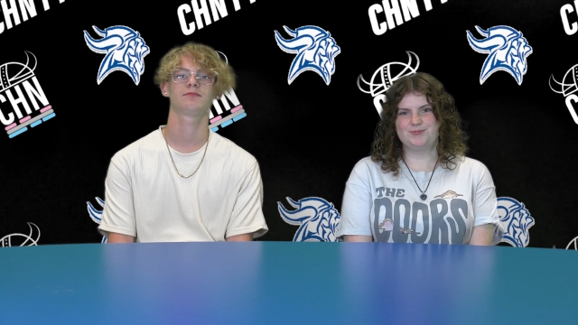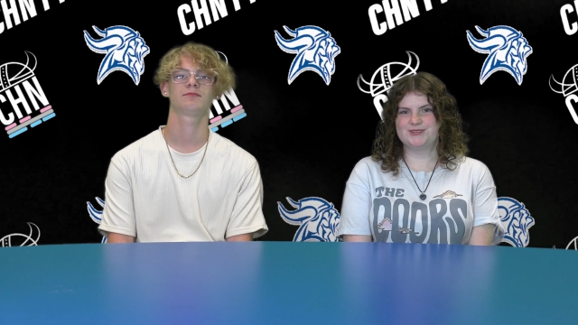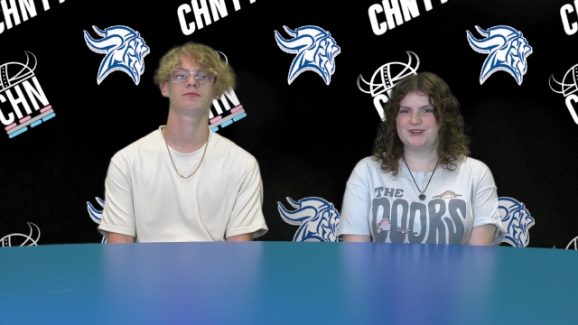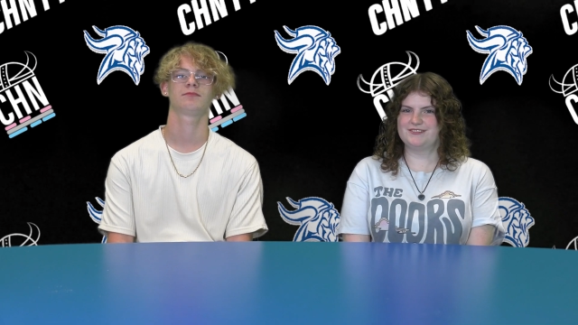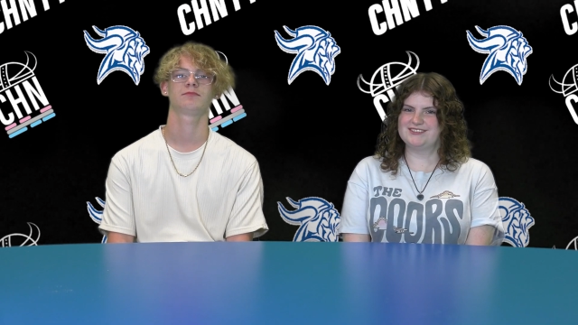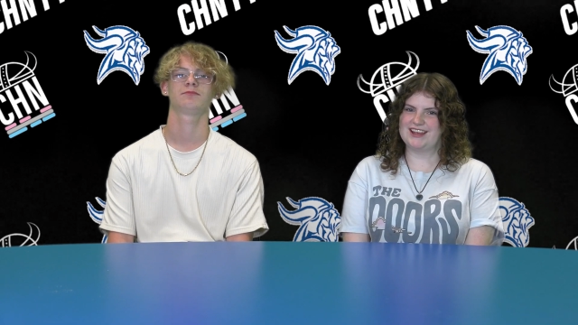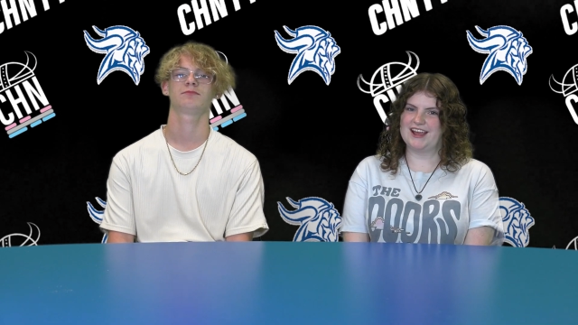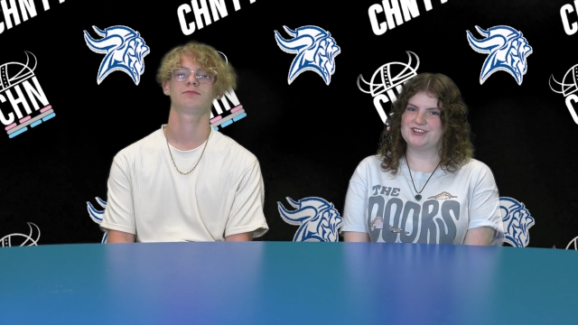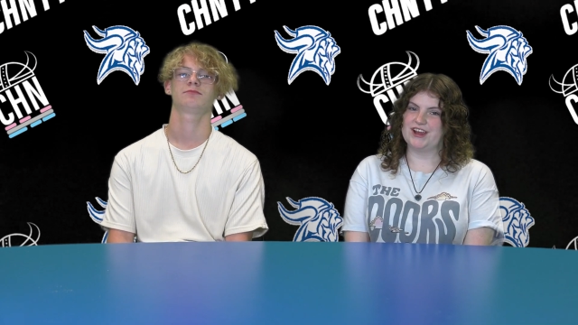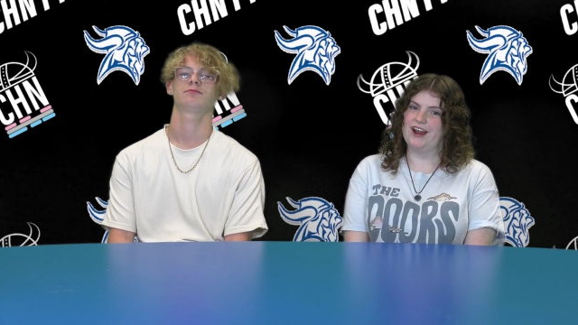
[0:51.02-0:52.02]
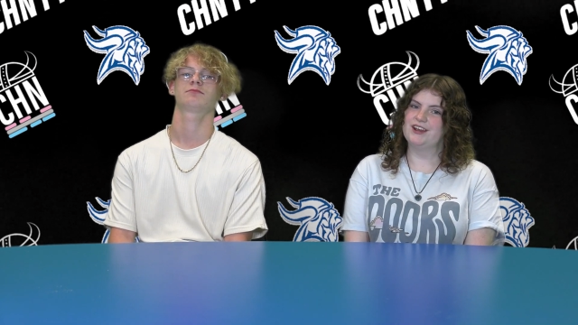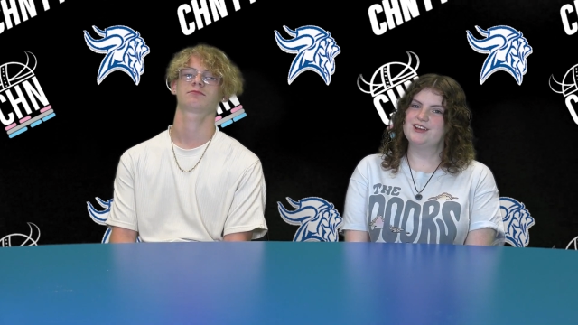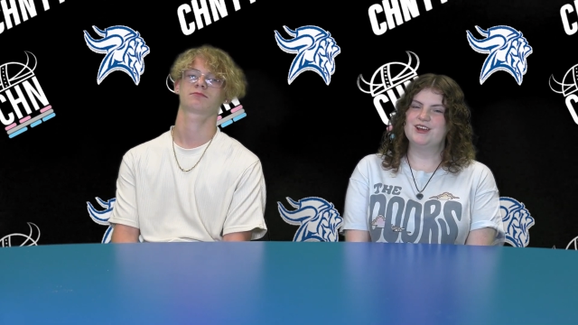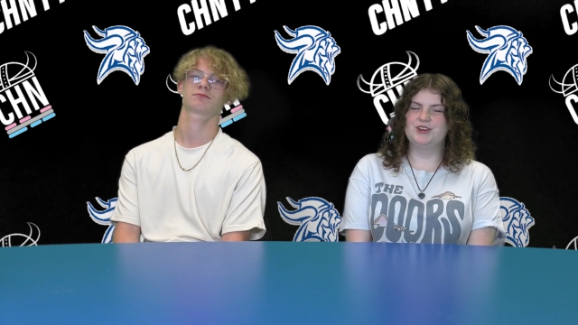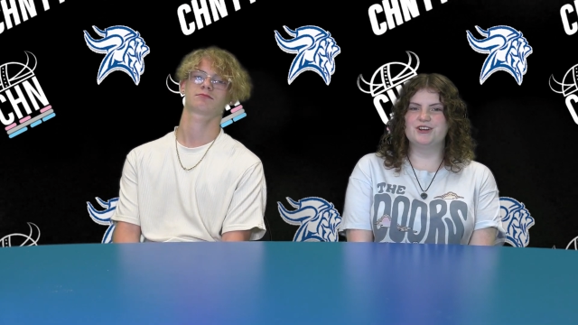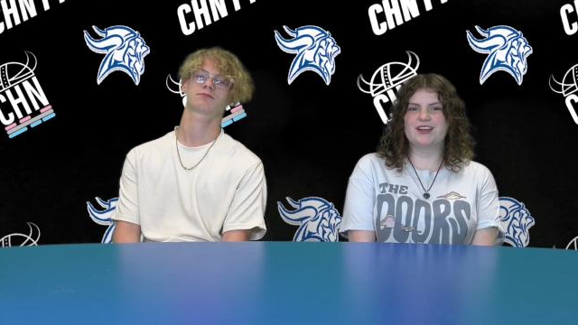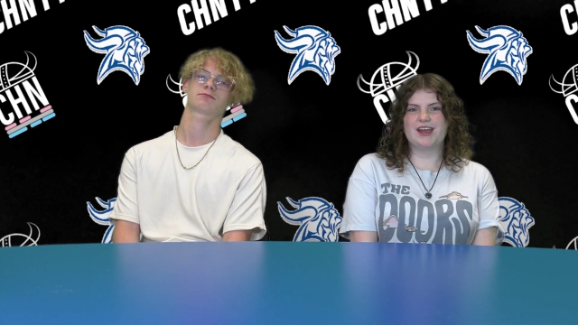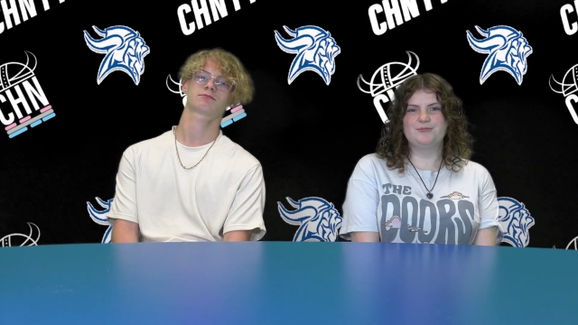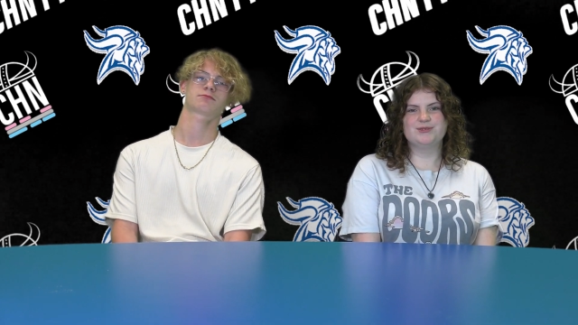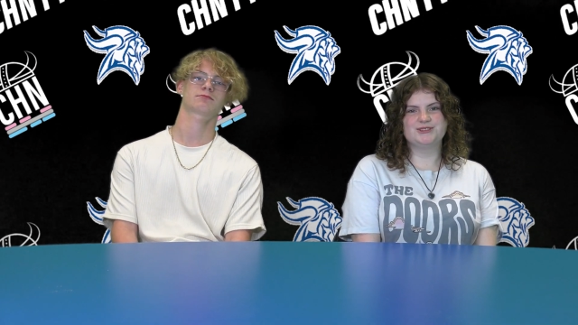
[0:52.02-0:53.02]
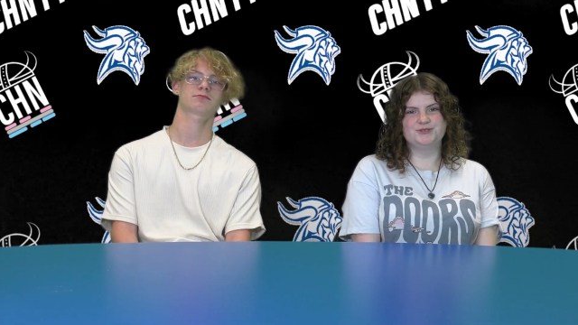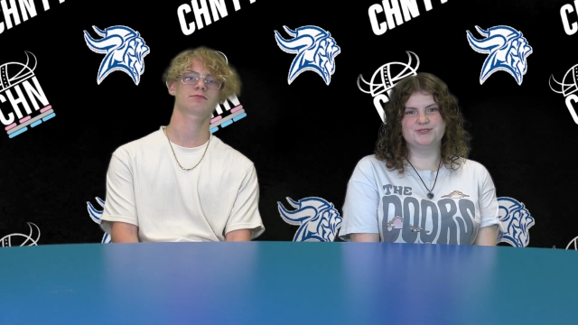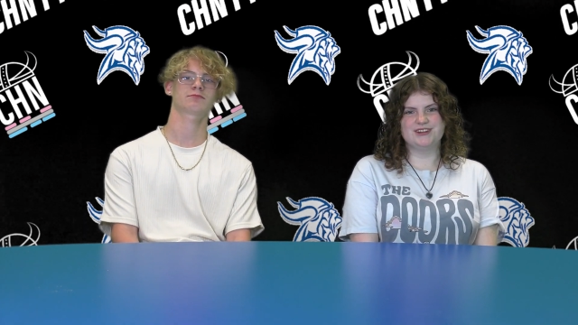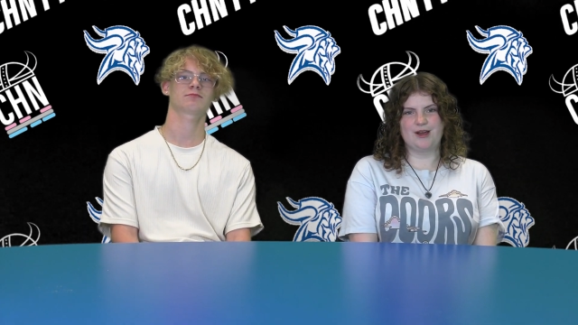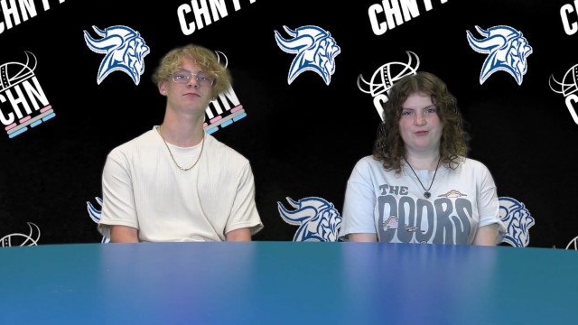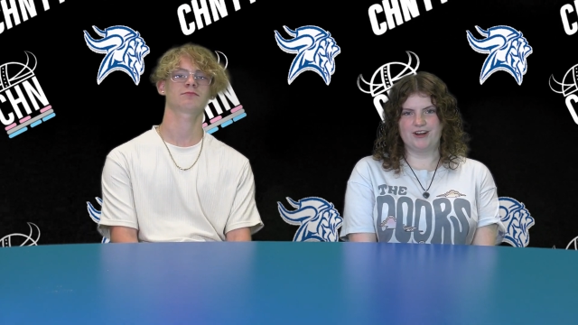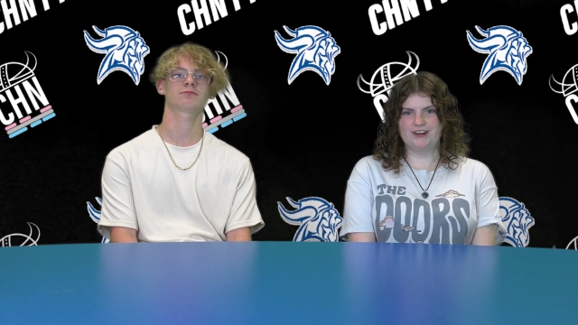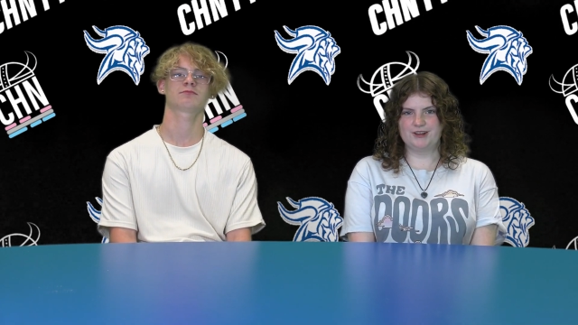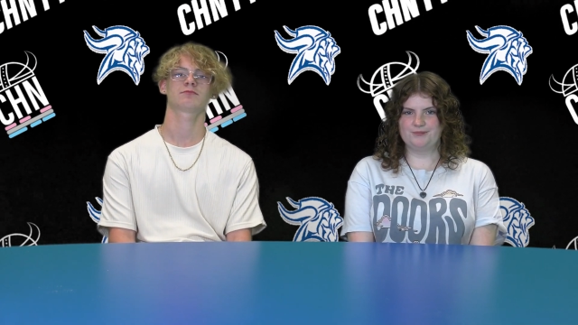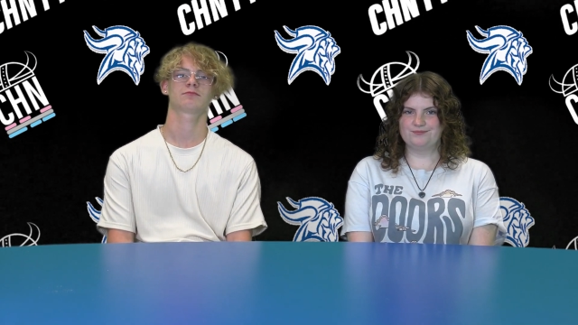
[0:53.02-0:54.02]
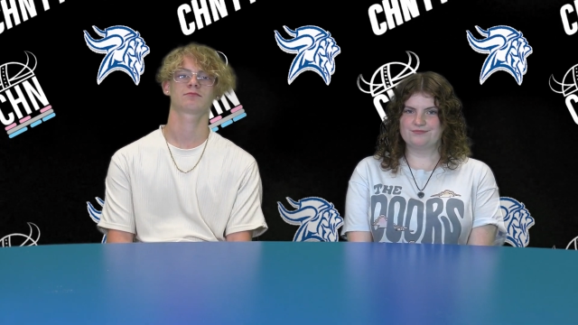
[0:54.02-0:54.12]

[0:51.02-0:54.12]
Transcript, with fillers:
Speaker 1: episode of CHN, your campus news network.